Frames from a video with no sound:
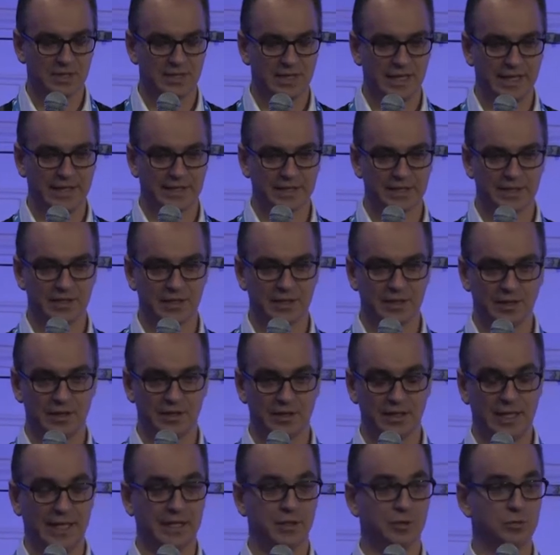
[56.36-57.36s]
like,
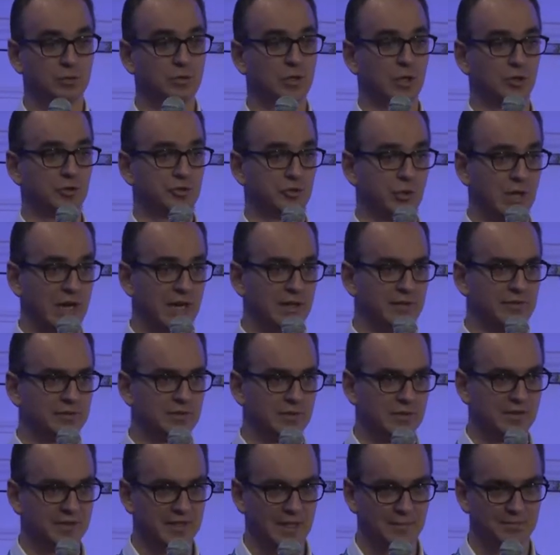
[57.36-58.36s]
uh, like Google
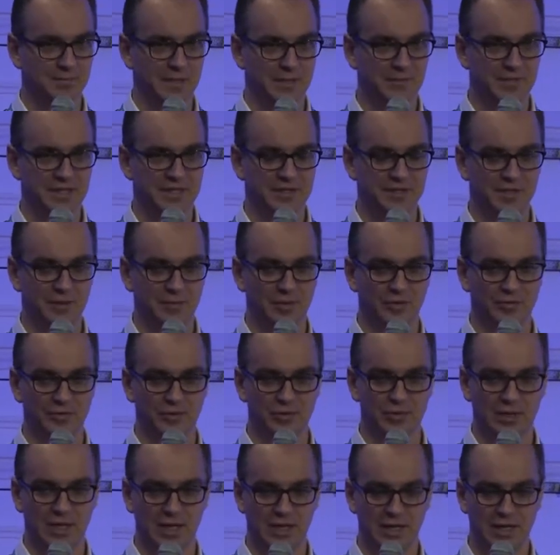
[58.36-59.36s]
Drive that maybe some of
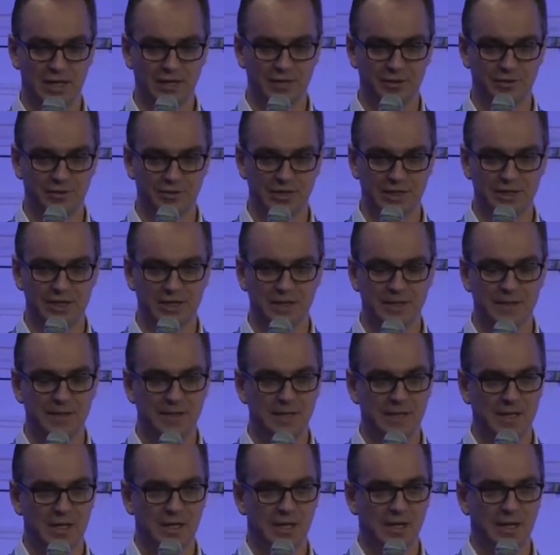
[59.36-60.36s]
you are, are using
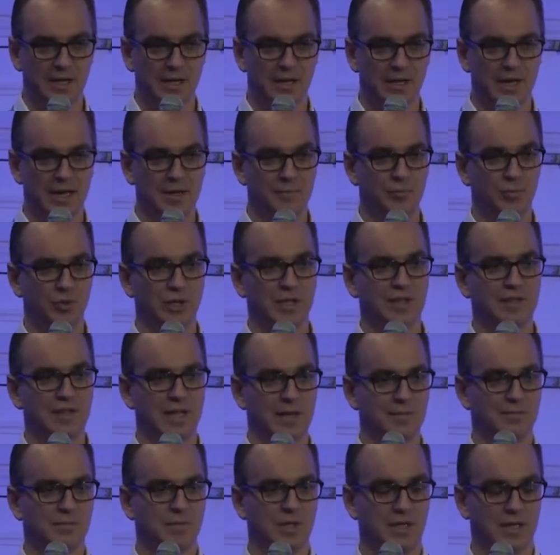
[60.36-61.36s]
uh, and bring
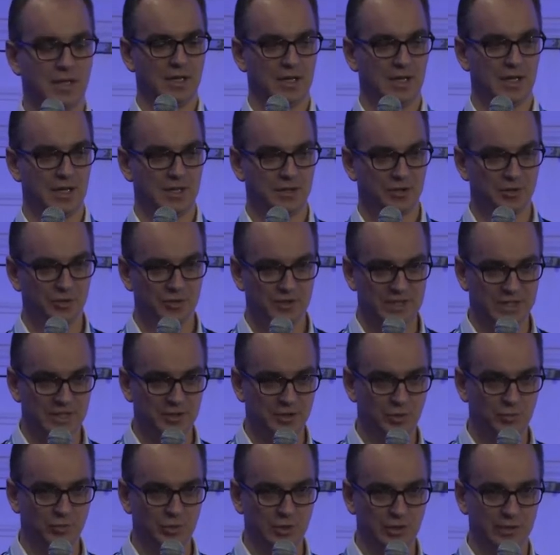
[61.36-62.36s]
them uh, to, the
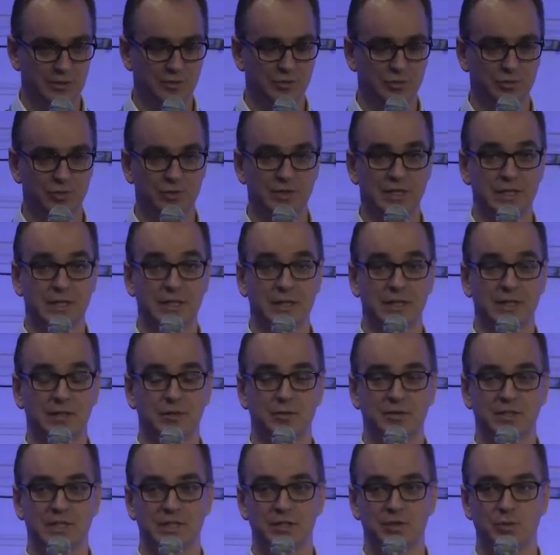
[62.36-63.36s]
enterprise, to, the, uh,
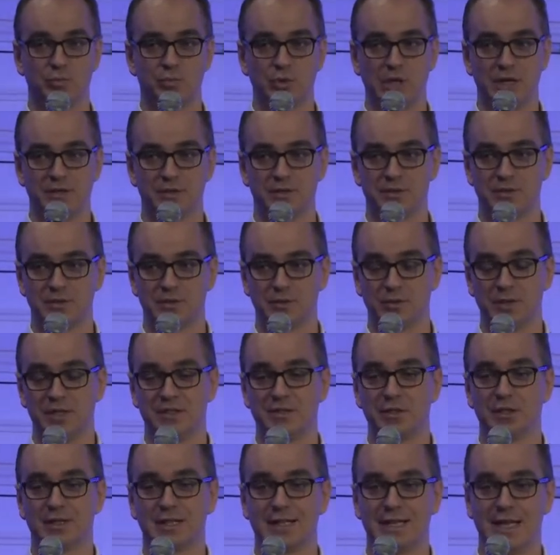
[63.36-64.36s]
to the enterprise. So
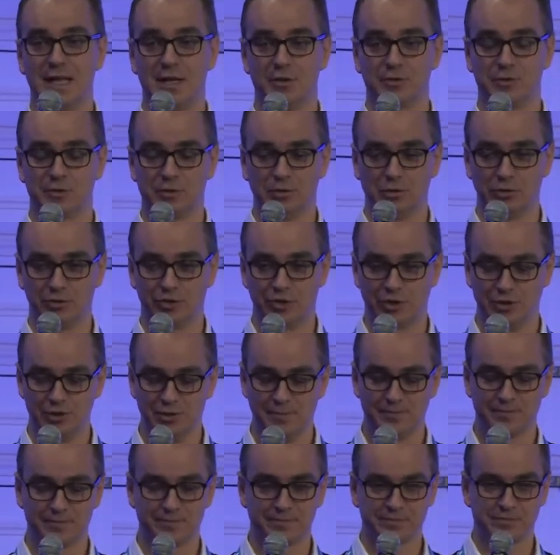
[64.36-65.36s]
it's a cloud
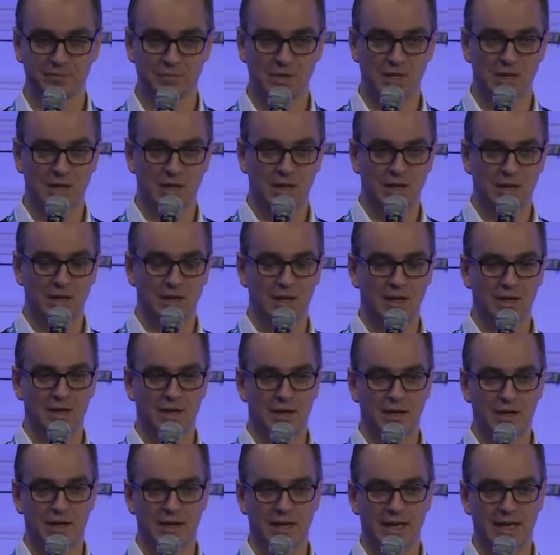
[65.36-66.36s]
solution
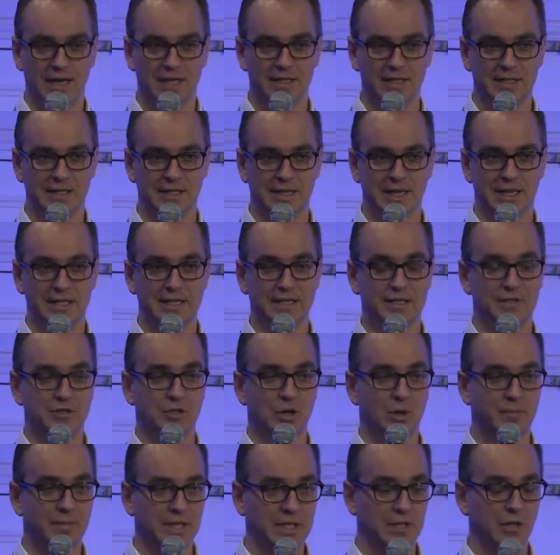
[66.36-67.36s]
and, and it's
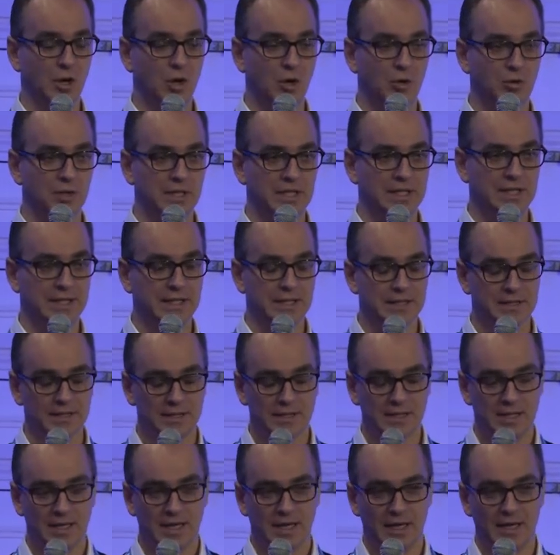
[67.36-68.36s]
coming only
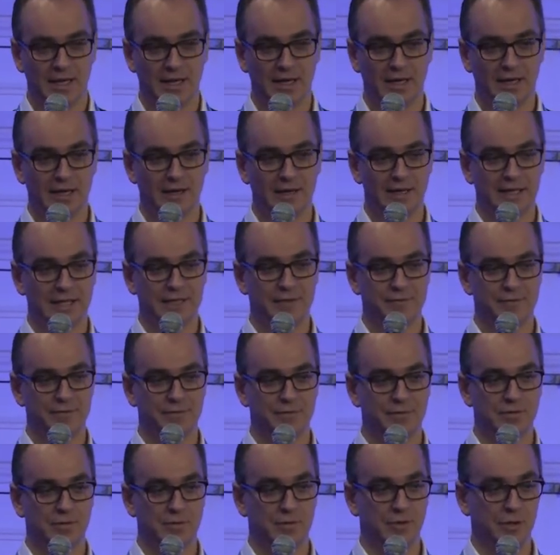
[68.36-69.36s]
uh,
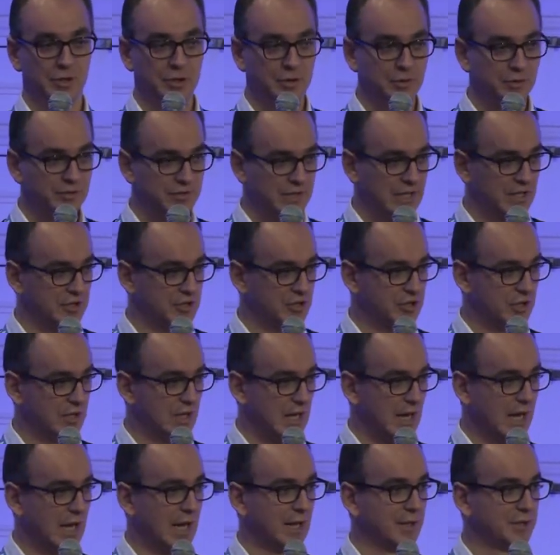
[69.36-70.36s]
if the usage
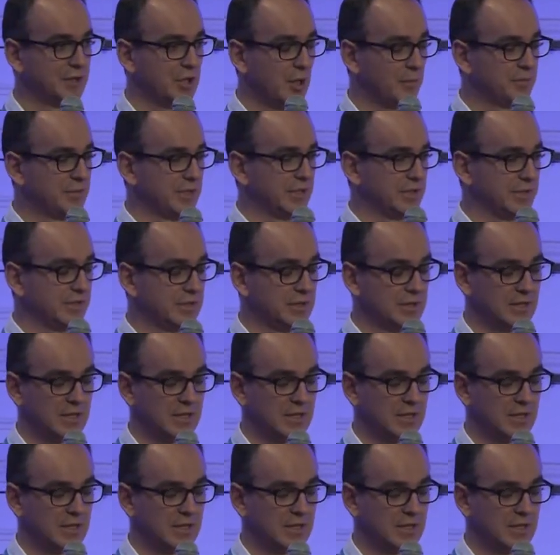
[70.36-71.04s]
are adopted